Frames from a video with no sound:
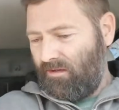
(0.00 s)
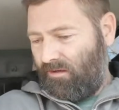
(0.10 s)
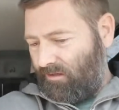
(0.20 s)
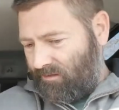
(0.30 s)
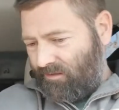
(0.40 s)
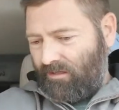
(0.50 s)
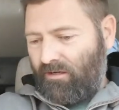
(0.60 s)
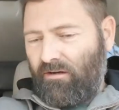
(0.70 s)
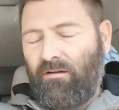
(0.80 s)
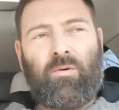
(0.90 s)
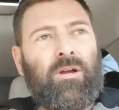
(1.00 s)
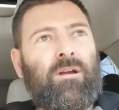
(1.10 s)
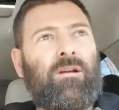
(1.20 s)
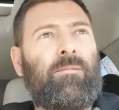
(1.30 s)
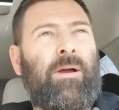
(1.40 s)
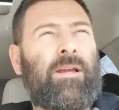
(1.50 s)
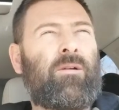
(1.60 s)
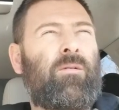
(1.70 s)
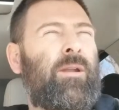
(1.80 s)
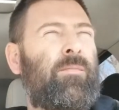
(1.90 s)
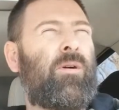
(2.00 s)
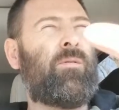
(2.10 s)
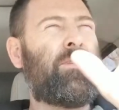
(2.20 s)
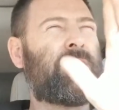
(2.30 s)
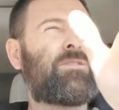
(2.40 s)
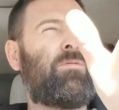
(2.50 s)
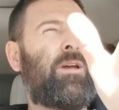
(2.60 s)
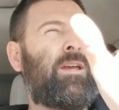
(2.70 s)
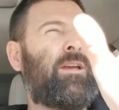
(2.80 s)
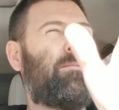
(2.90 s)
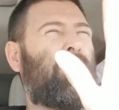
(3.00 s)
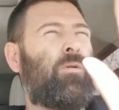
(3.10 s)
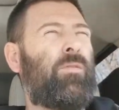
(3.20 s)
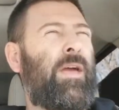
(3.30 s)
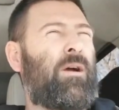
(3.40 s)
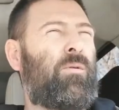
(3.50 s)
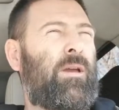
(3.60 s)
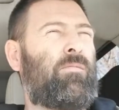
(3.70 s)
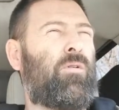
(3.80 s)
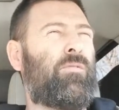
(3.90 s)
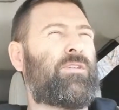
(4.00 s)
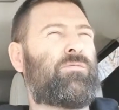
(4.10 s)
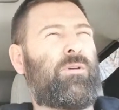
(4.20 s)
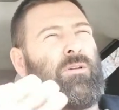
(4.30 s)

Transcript: Let's see here. Where am I going? I'm going this way. I'm going that way. I'm going this way.